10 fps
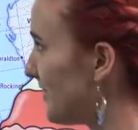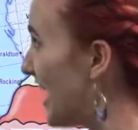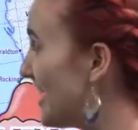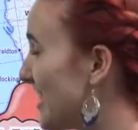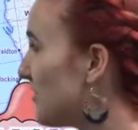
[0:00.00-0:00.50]

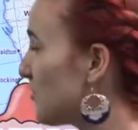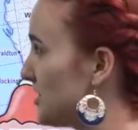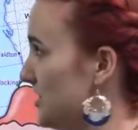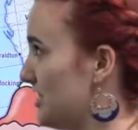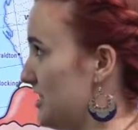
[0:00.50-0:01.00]
And that
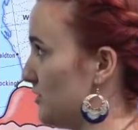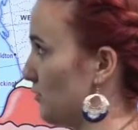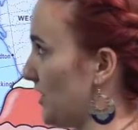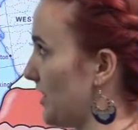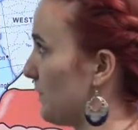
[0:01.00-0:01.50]
reason is
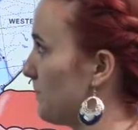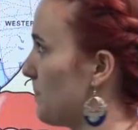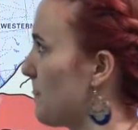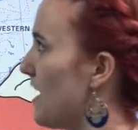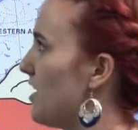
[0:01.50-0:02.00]
right here.
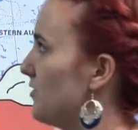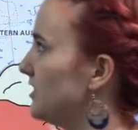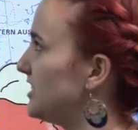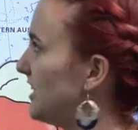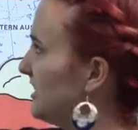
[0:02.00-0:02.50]
The
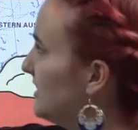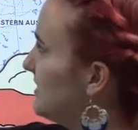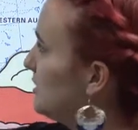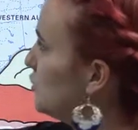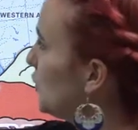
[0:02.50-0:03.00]

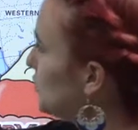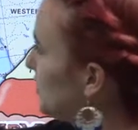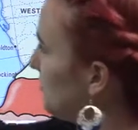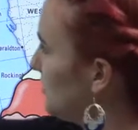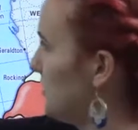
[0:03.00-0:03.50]
dentist,
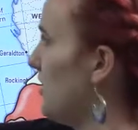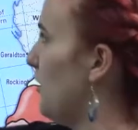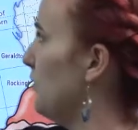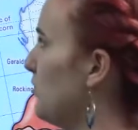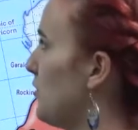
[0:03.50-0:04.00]
Joseph
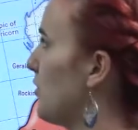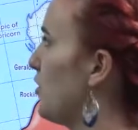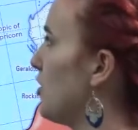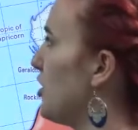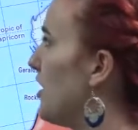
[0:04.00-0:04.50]
Lascaux,
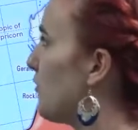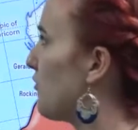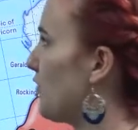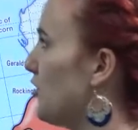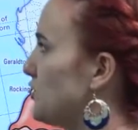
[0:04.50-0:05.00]

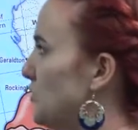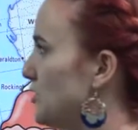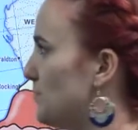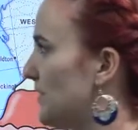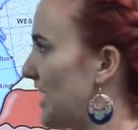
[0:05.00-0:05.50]
referred to the
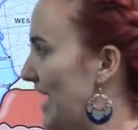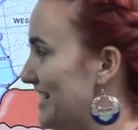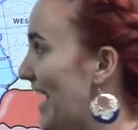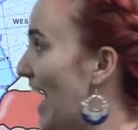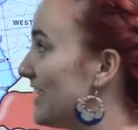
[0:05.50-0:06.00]
spun
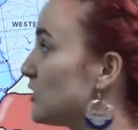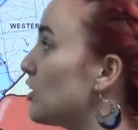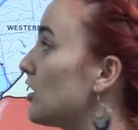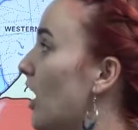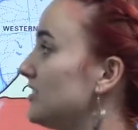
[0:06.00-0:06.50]
candy as
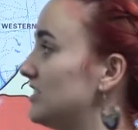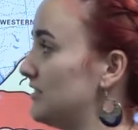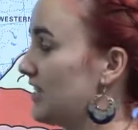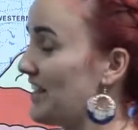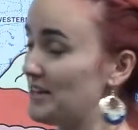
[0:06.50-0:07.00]
cotton
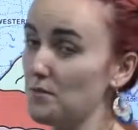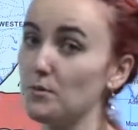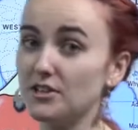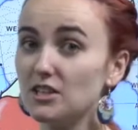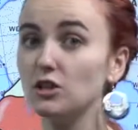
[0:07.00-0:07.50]
candy
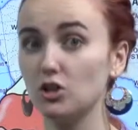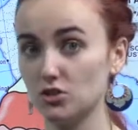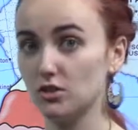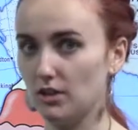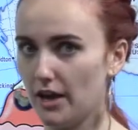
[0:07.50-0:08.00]
because it
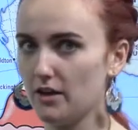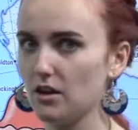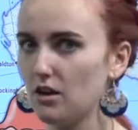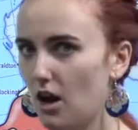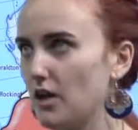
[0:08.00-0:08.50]
looked like
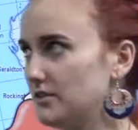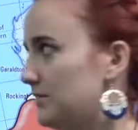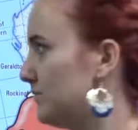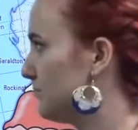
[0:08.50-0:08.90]
cotton.